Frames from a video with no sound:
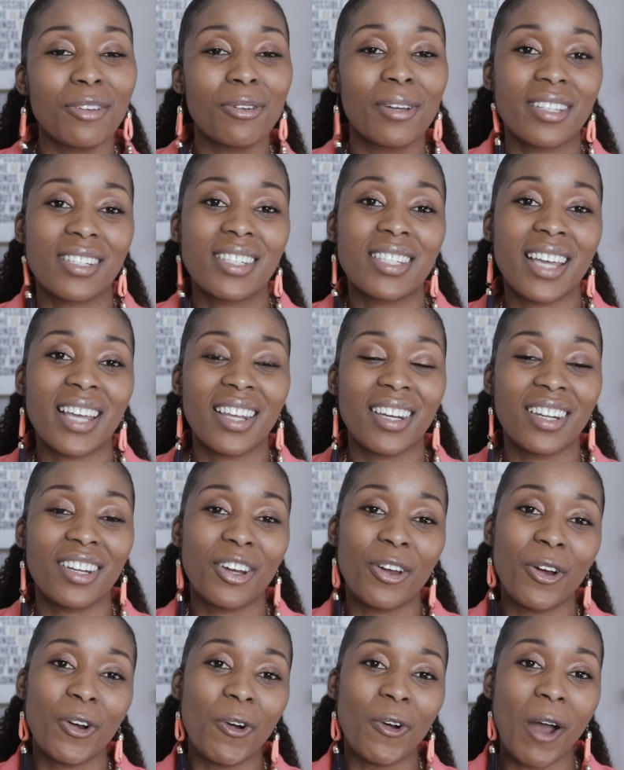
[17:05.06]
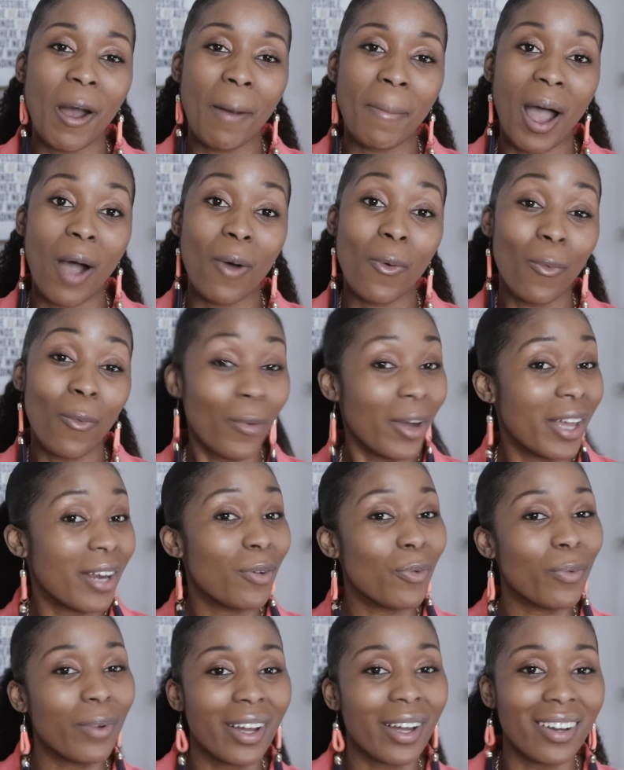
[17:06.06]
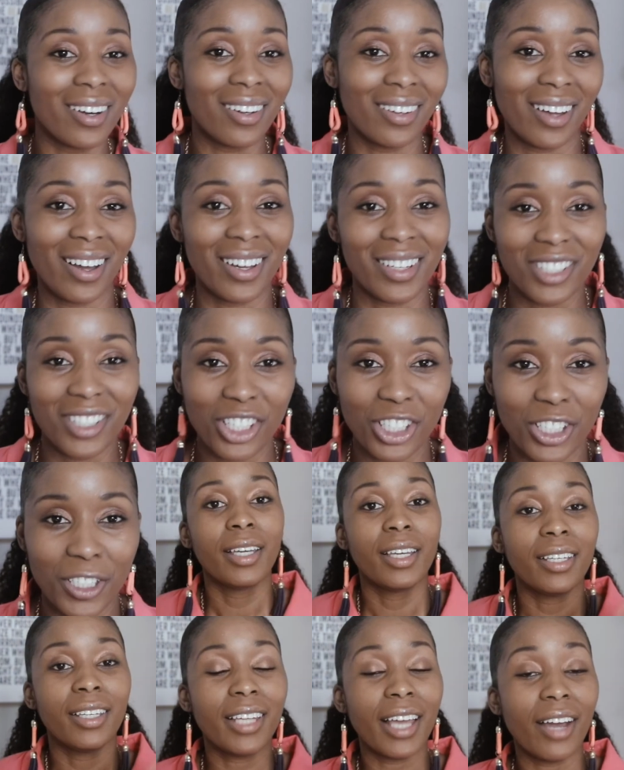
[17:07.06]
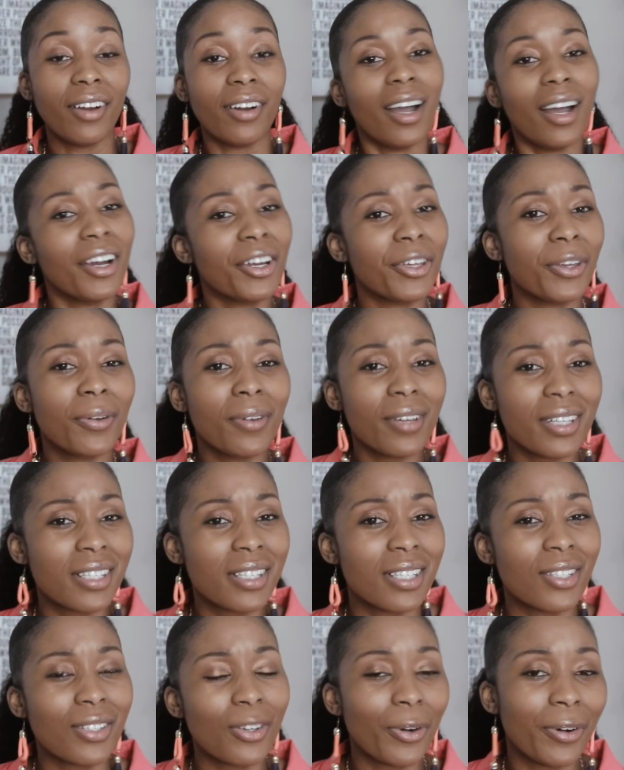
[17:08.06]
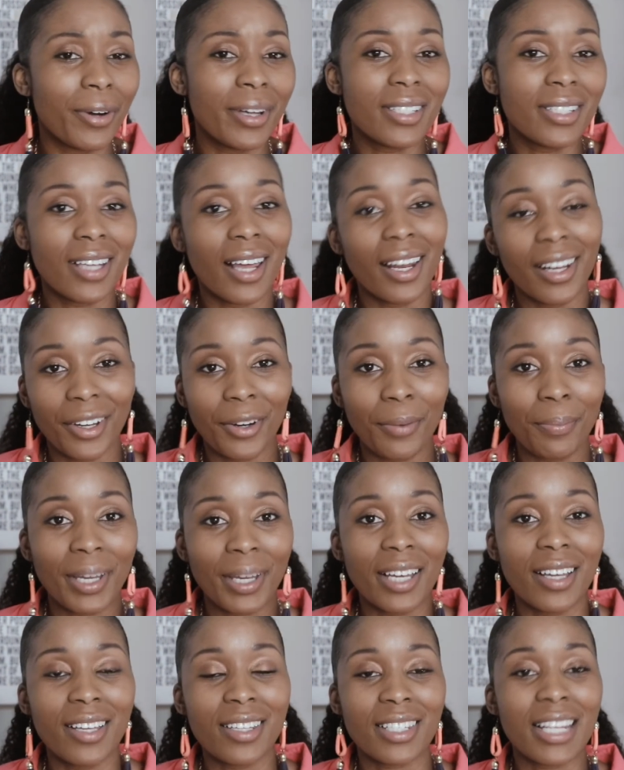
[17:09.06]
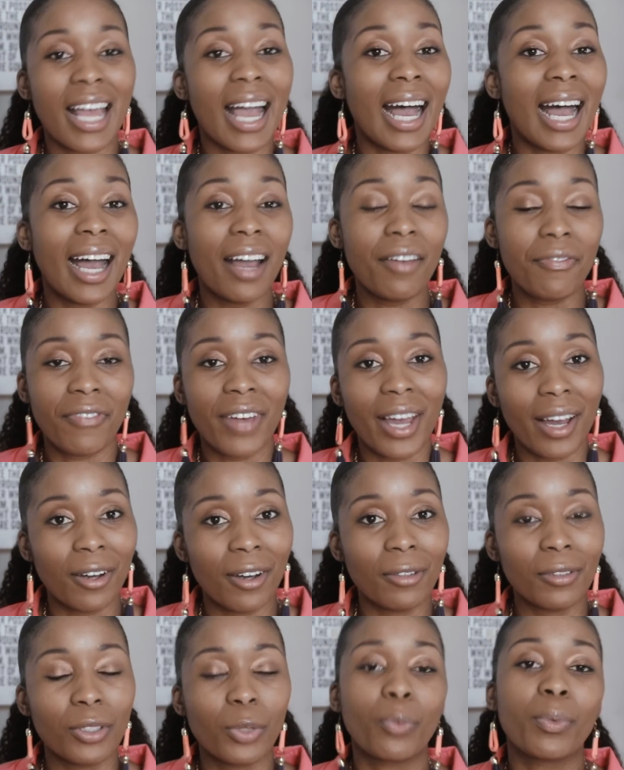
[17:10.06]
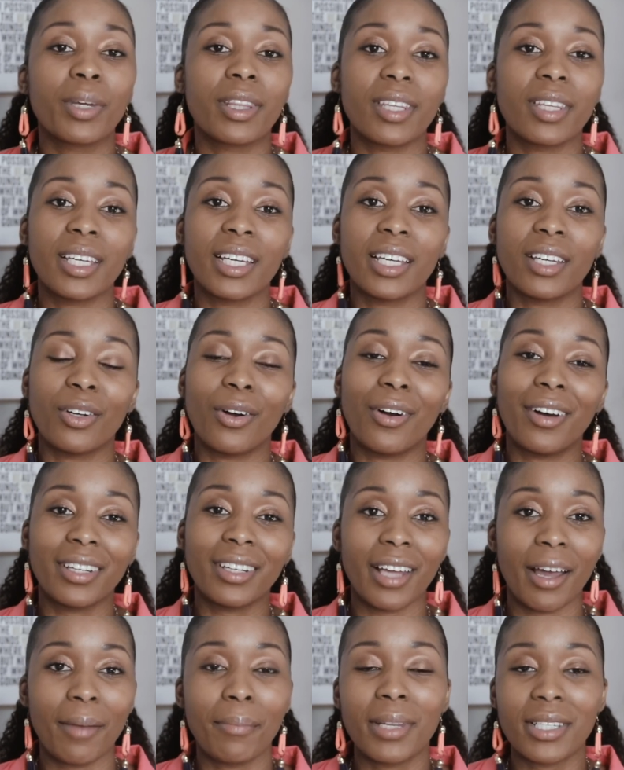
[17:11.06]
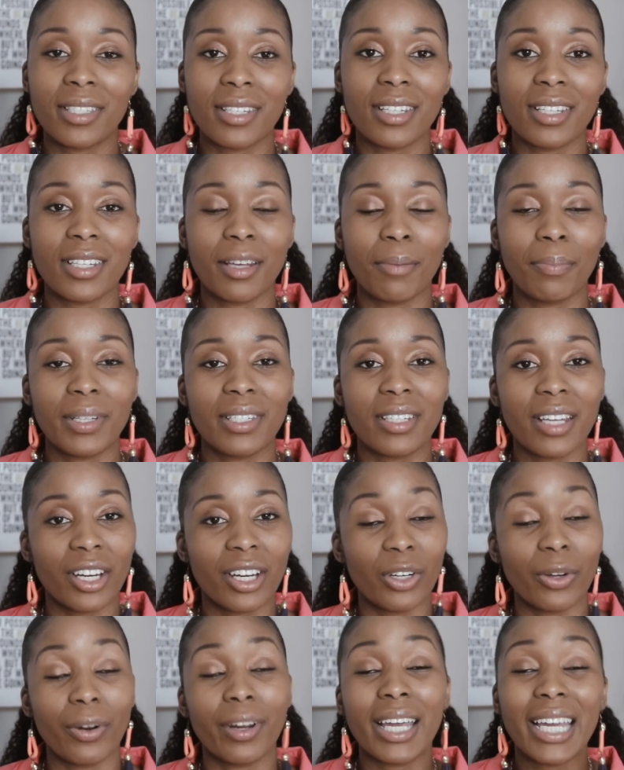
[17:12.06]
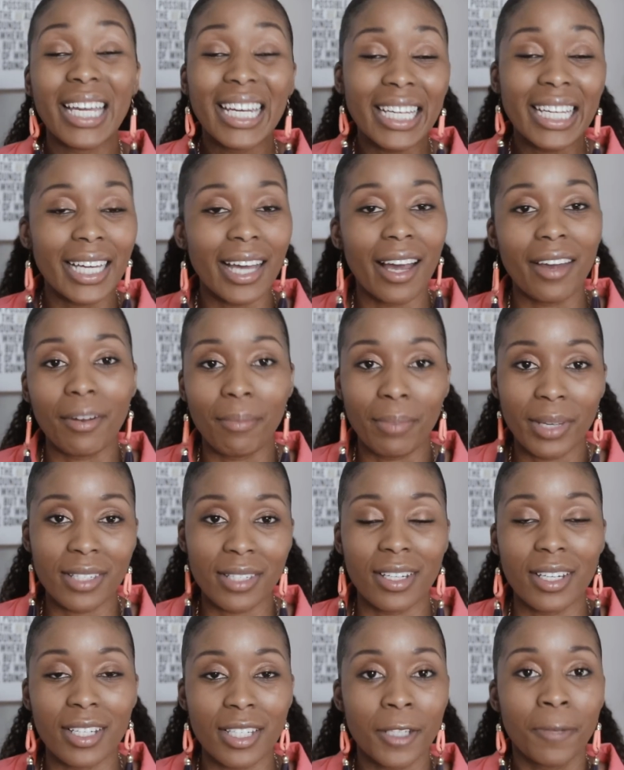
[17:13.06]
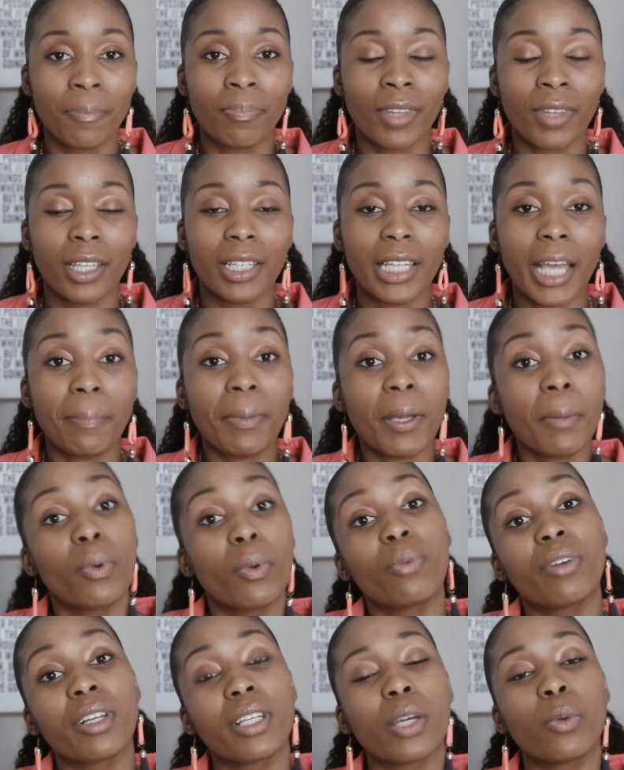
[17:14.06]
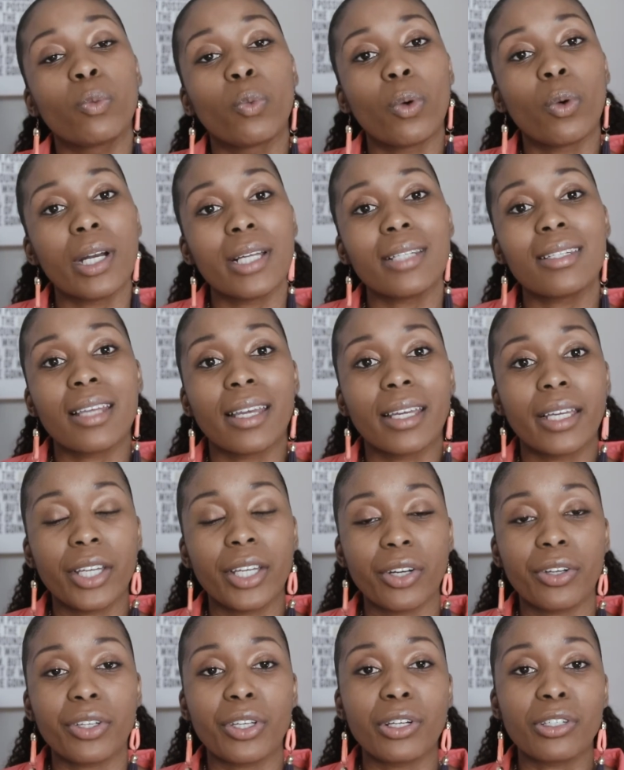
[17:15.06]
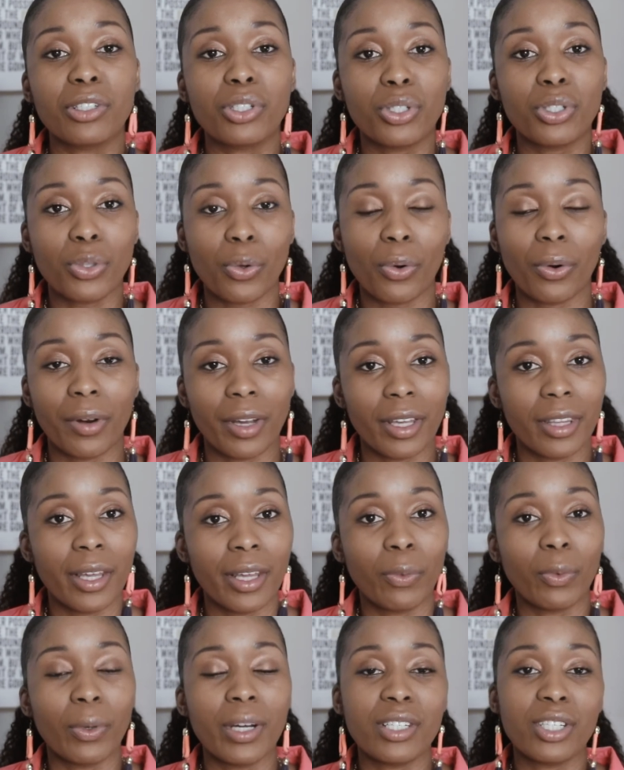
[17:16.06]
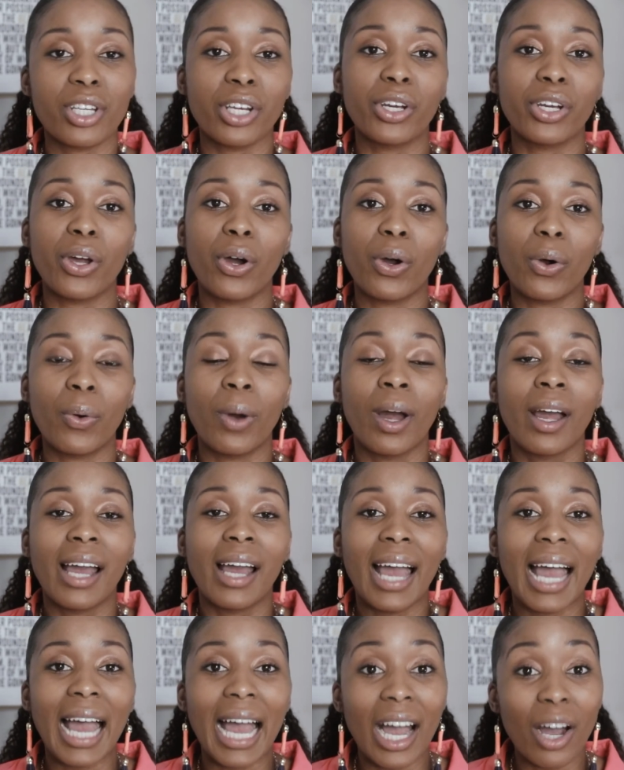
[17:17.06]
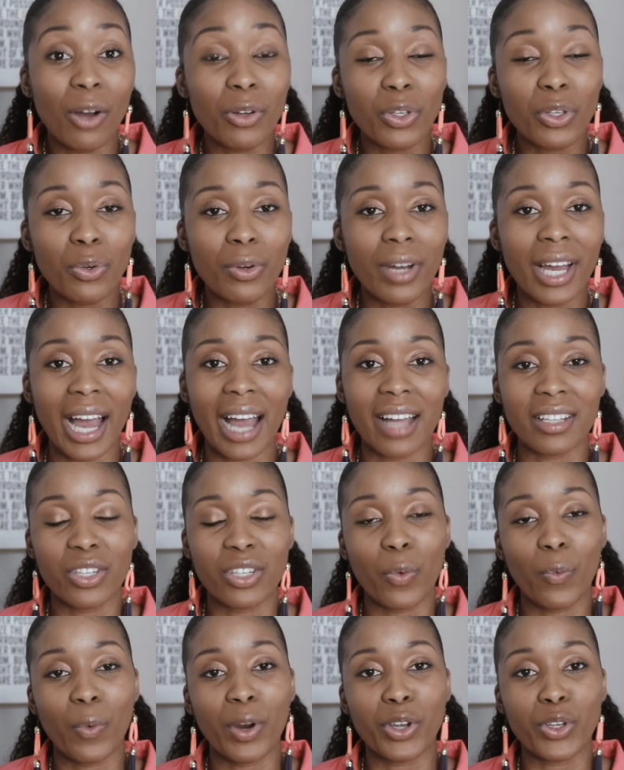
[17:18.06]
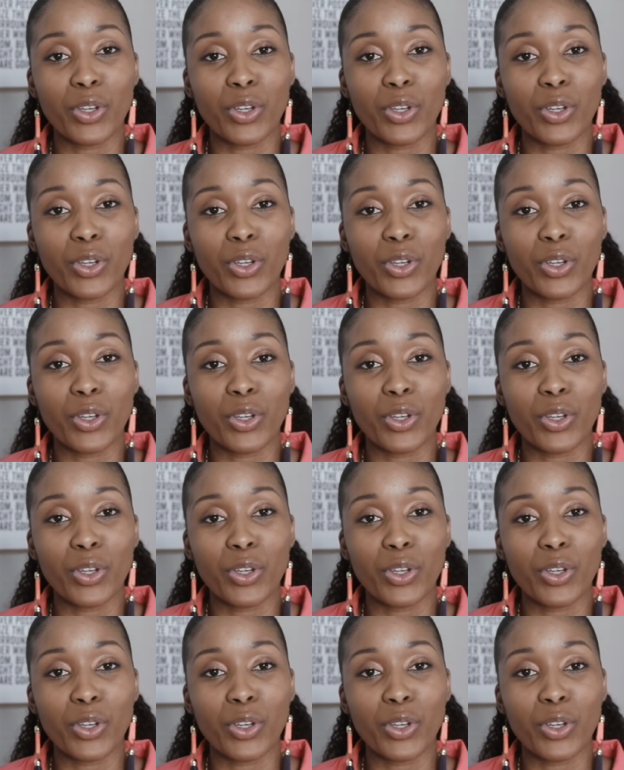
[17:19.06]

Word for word: you can stay in the know about when we're gonna launch. Now, are you a storyteller? Because I found within online business in particular, any kind of business, that people really want to hear your story. They want to know how you got to where